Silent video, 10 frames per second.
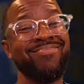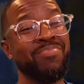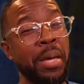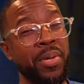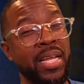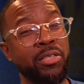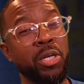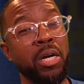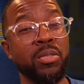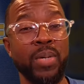Maybe they
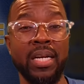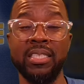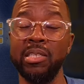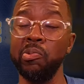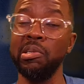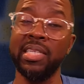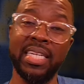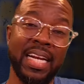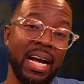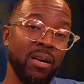talked about it. They're working
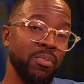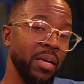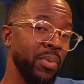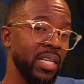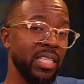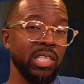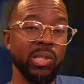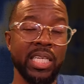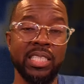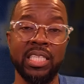it out. Maybe a deal
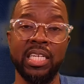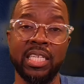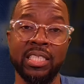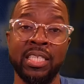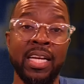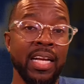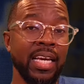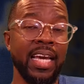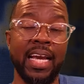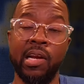get done, because he
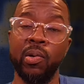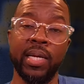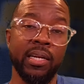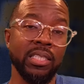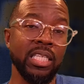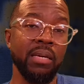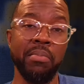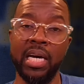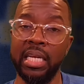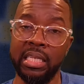ain't got no guaranteed
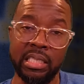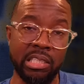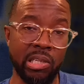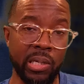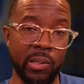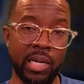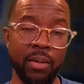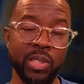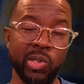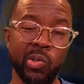money,
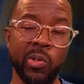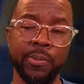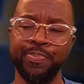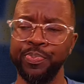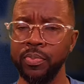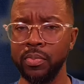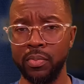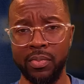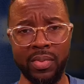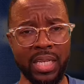coming to him.
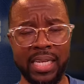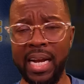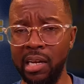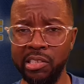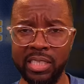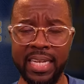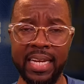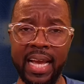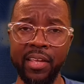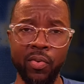And I
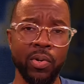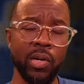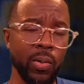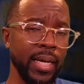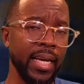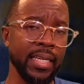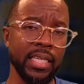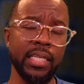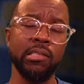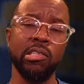understand that. You want to go ahead
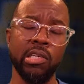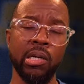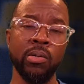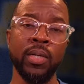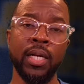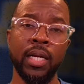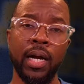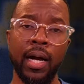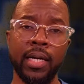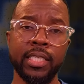
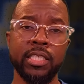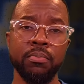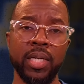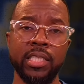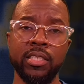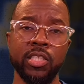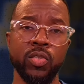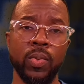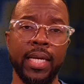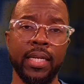and get your money
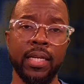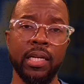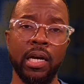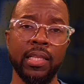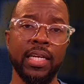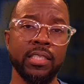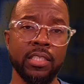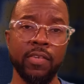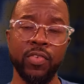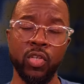situated and all that
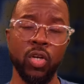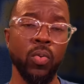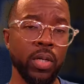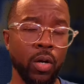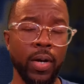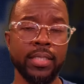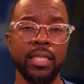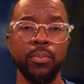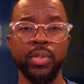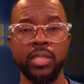stuff, and you don't want to go out there
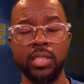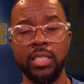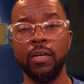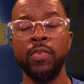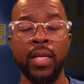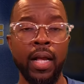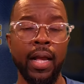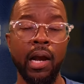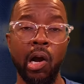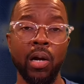and put yourself
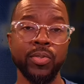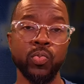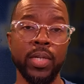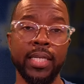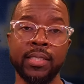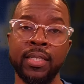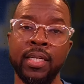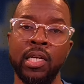at harm's risk.